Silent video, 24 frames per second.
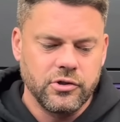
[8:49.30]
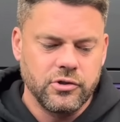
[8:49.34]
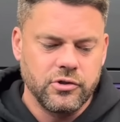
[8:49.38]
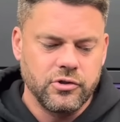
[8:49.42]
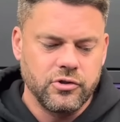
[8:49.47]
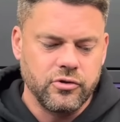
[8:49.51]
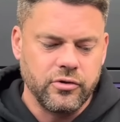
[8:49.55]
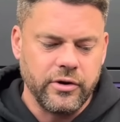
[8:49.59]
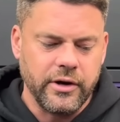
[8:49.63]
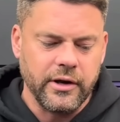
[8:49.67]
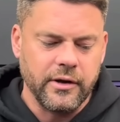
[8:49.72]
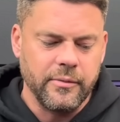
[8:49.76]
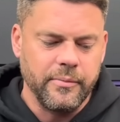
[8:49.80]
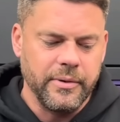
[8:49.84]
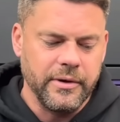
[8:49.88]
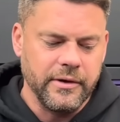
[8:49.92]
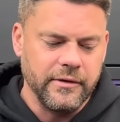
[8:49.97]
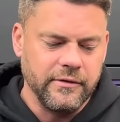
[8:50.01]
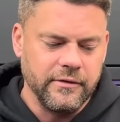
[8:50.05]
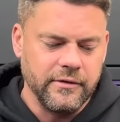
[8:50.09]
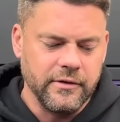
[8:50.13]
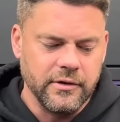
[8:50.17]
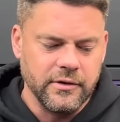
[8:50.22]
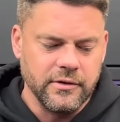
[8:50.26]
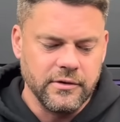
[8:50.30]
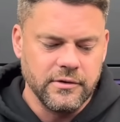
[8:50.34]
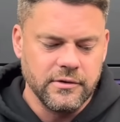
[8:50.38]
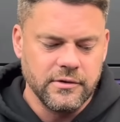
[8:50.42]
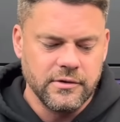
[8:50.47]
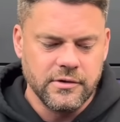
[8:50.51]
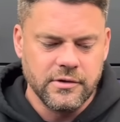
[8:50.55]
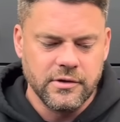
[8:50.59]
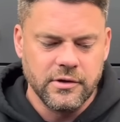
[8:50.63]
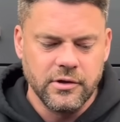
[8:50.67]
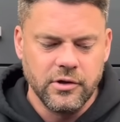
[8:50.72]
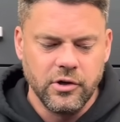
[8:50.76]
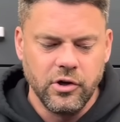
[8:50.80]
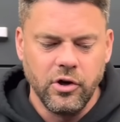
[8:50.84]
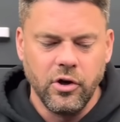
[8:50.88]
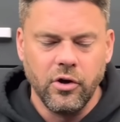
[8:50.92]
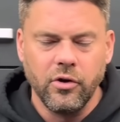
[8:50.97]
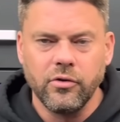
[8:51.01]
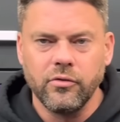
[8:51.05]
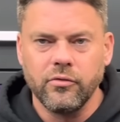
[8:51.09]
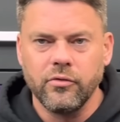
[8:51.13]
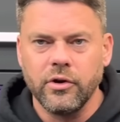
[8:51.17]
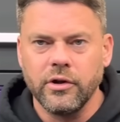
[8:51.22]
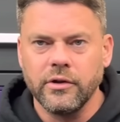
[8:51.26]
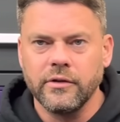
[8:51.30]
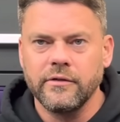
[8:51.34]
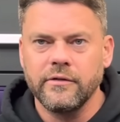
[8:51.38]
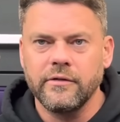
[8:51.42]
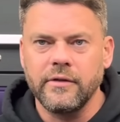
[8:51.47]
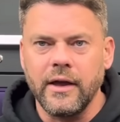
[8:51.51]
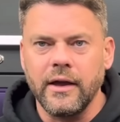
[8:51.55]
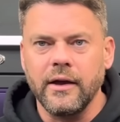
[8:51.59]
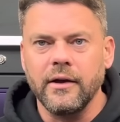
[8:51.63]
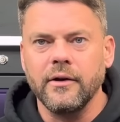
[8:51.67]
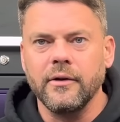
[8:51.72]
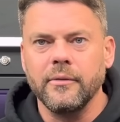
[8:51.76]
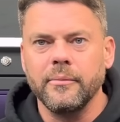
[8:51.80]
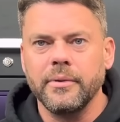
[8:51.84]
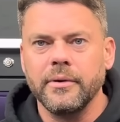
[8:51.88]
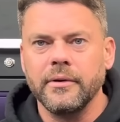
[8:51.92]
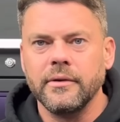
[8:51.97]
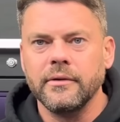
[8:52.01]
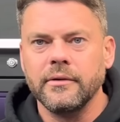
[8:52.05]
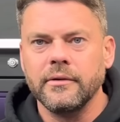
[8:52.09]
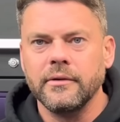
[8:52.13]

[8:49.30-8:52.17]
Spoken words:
trick pistons, long rod setup,